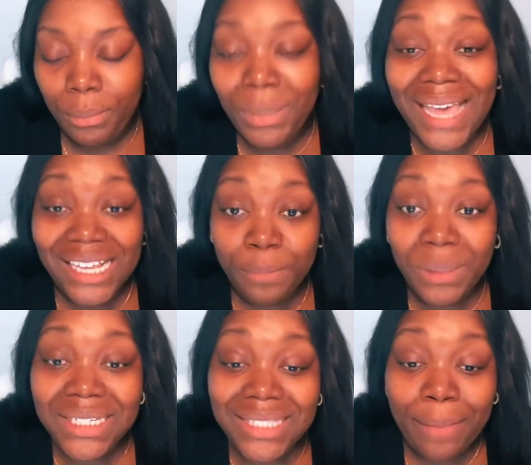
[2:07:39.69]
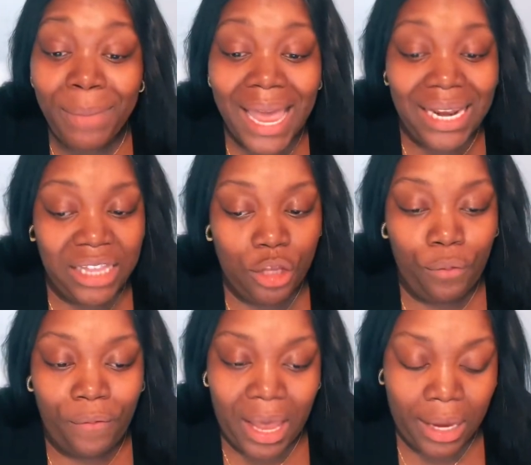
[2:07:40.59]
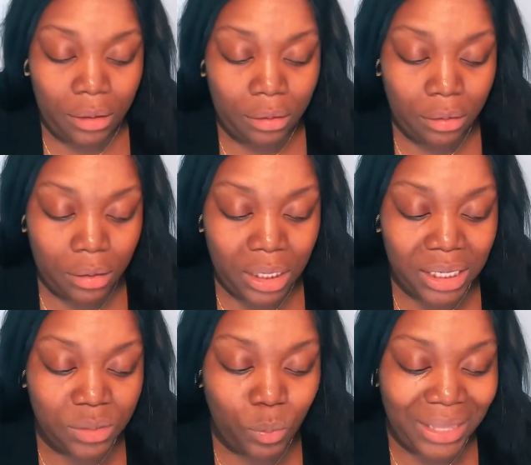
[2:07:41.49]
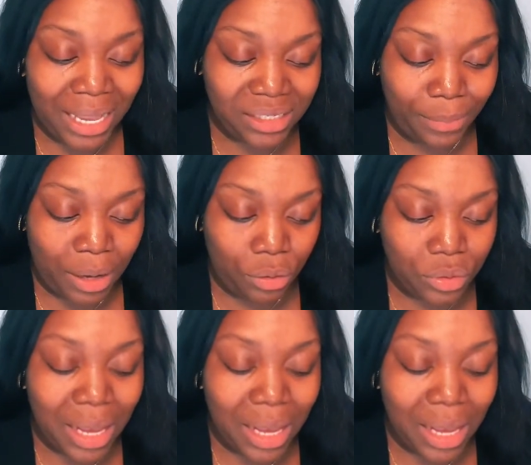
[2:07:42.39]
but yes, please send me anything you find, is what that's about.